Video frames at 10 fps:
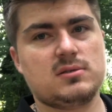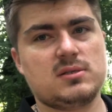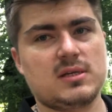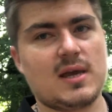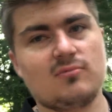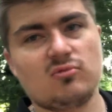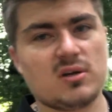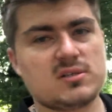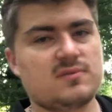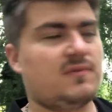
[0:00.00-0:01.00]
to get
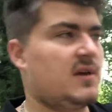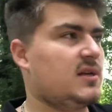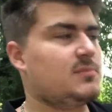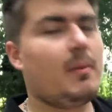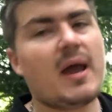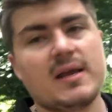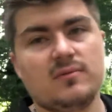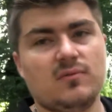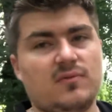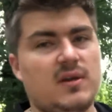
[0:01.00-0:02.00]
rust fixed,
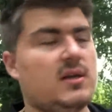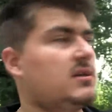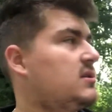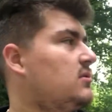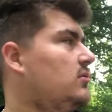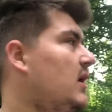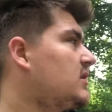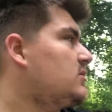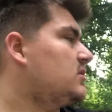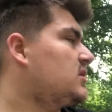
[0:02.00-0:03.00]
paint fixed, all
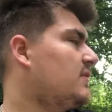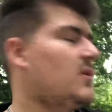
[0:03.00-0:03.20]
that sort of stuff.